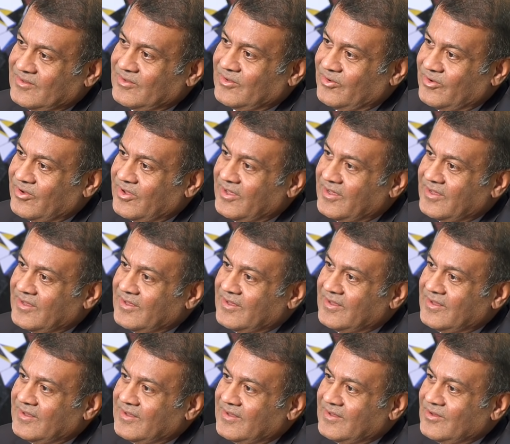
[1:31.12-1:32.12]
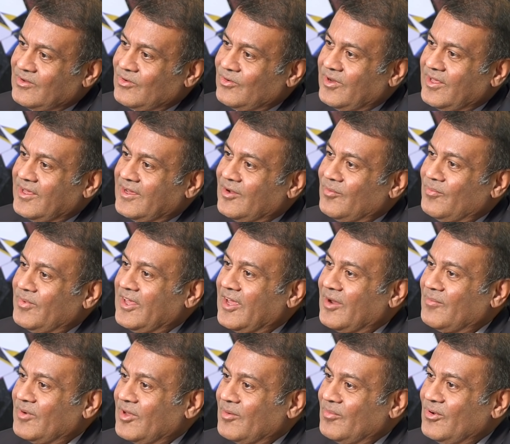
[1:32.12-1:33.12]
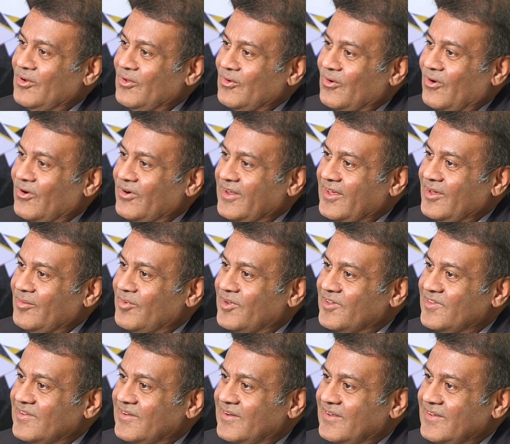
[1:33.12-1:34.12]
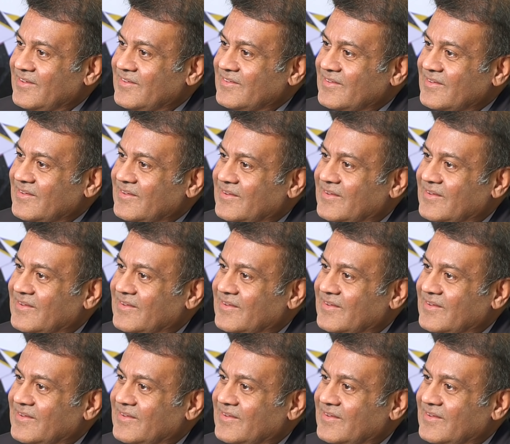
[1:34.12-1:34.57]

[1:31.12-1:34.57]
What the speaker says: okay? You take a BMW, Audi, Mercedes.